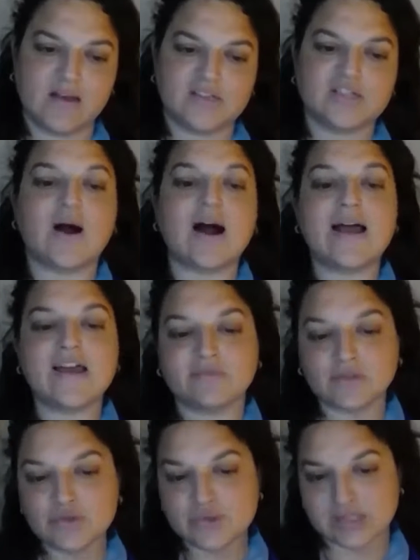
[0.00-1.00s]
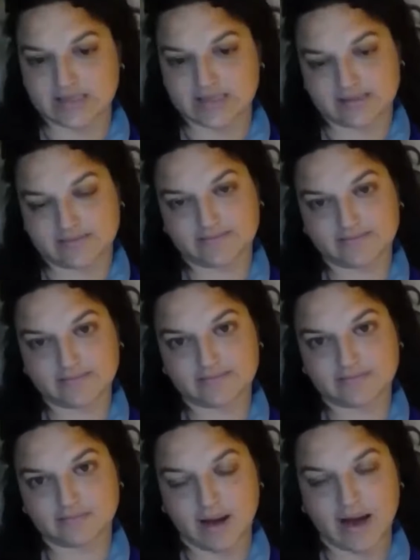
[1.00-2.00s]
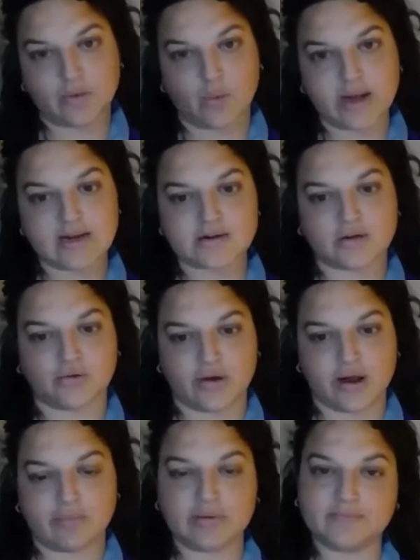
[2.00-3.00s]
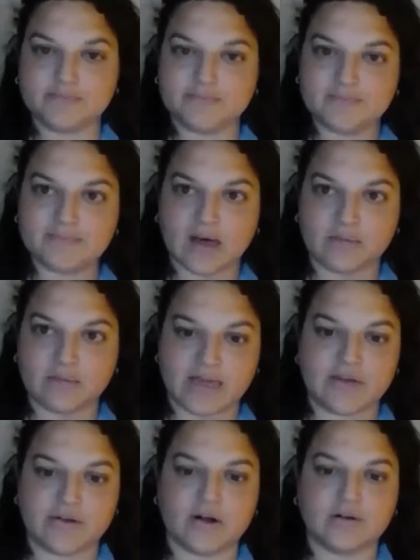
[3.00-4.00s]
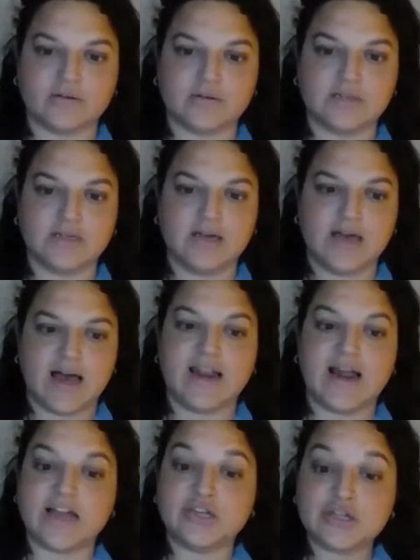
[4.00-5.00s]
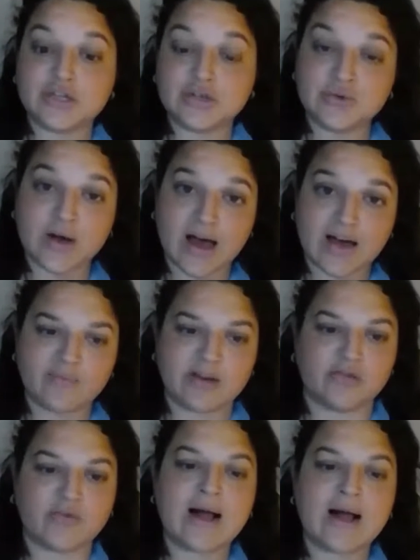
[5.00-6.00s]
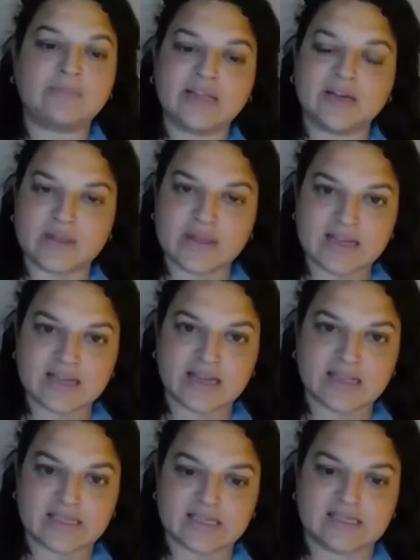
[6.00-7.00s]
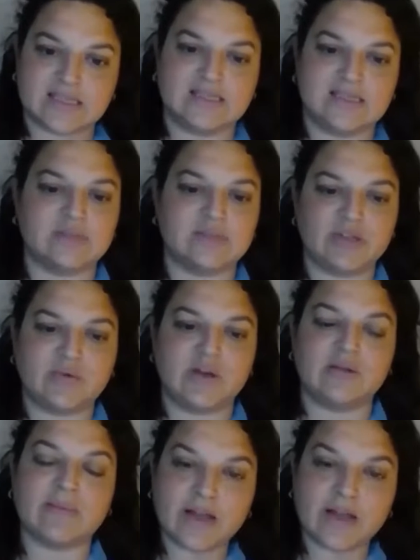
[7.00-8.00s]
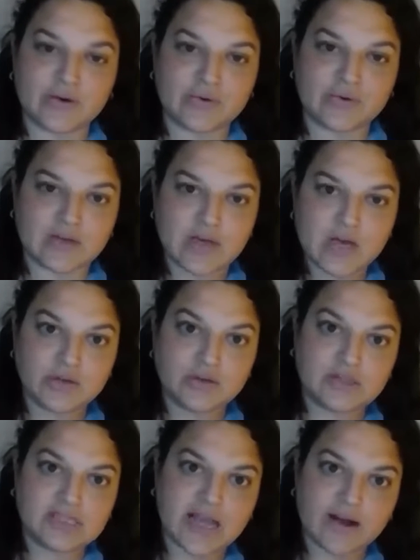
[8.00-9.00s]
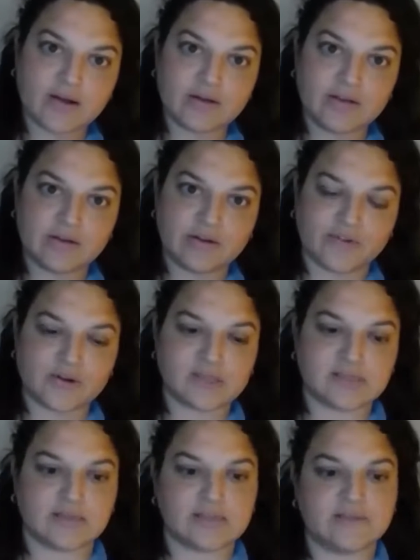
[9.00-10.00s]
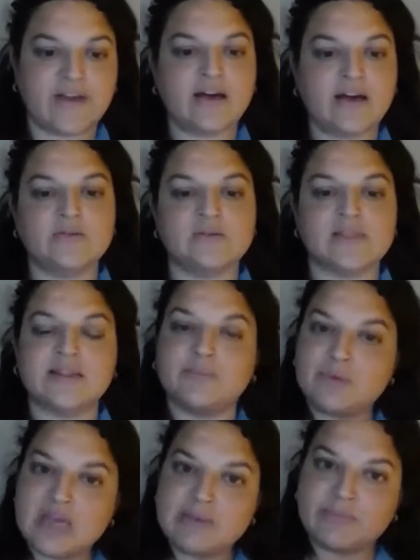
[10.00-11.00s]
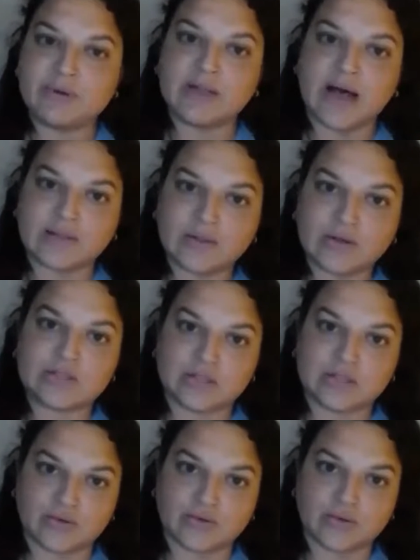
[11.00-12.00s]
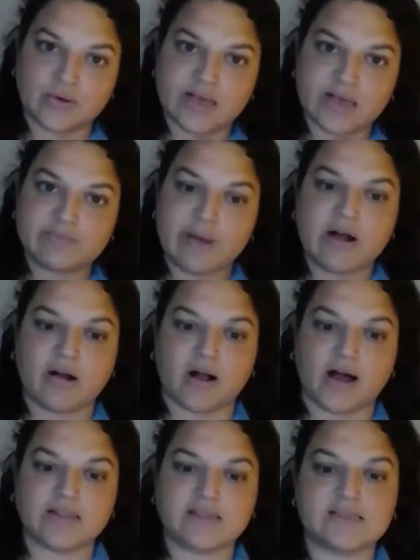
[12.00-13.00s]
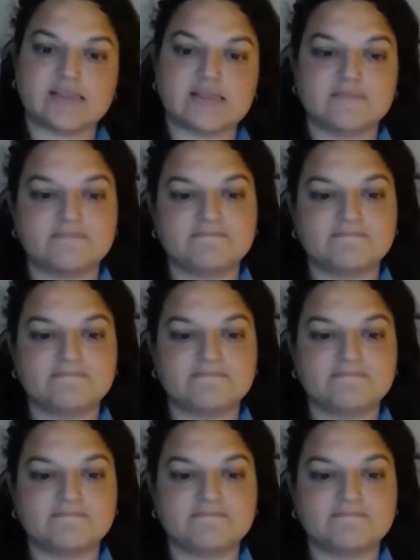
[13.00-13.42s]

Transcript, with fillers: So I have loosened my white knuckle grip on my hero. And I too have been grappling with inconsistencies between my own Unitarian Universalist values and the people I look to as paragons